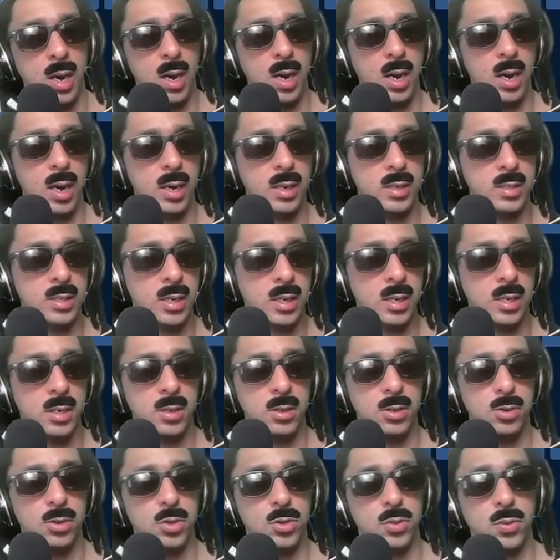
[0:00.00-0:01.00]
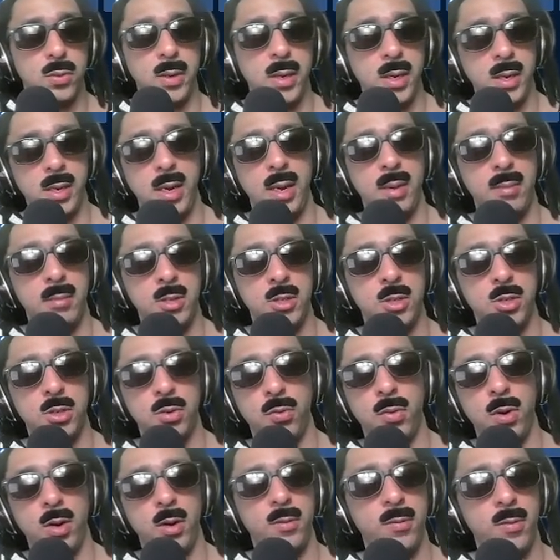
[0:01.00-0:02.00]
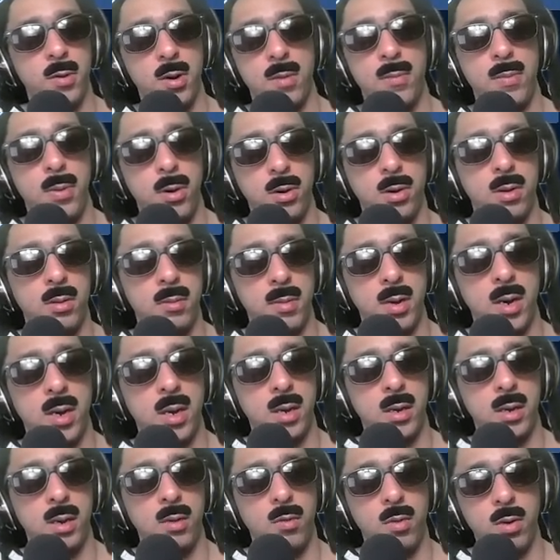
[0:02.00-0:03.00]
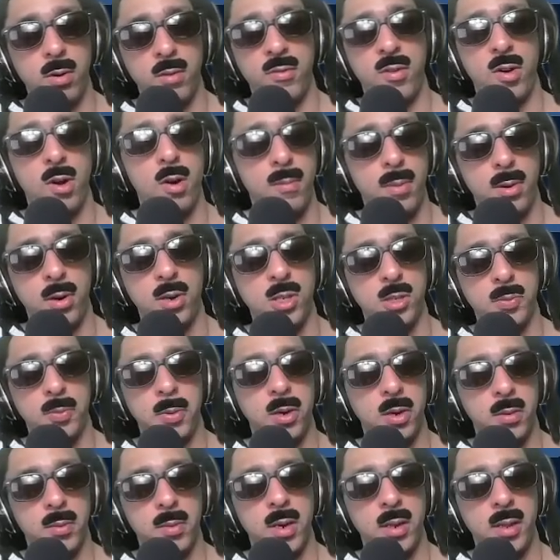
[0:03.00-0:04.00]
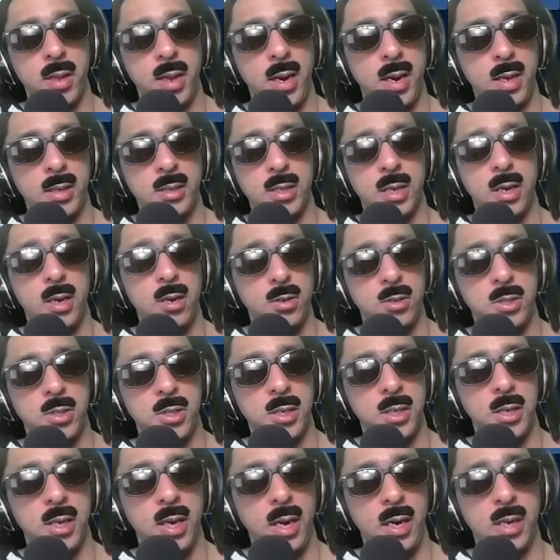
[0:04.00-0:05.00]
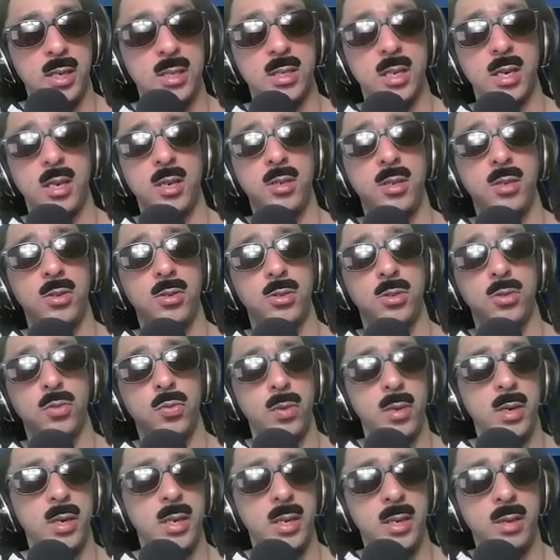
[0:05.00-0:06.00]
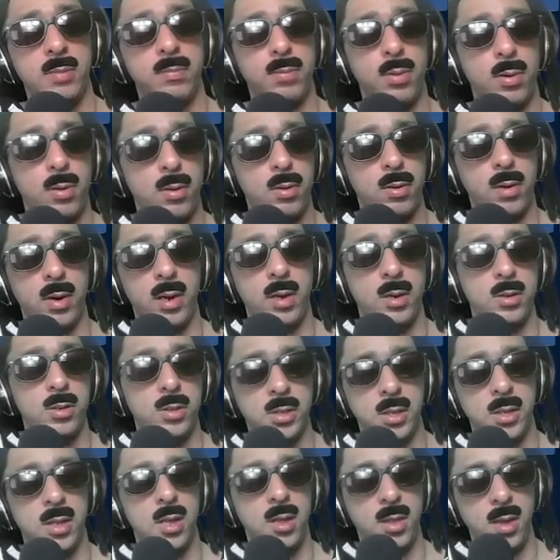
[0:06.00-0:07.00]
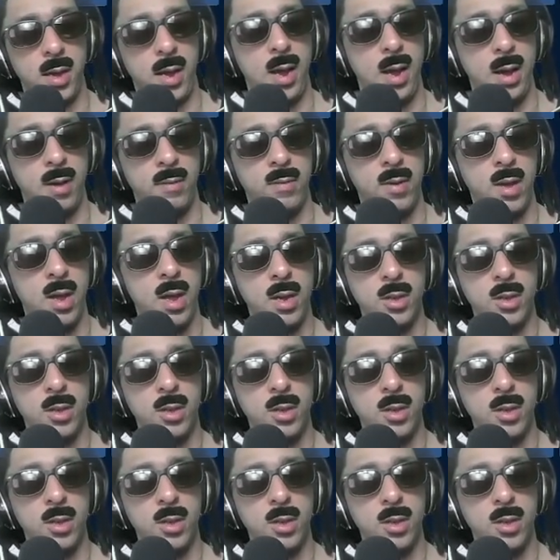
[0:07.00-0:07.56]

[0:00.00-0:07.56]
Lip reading: It's going to deal 20 damage to one of your opponent's Pokemon that has energy, and it's going to deal 20 per energy that they have.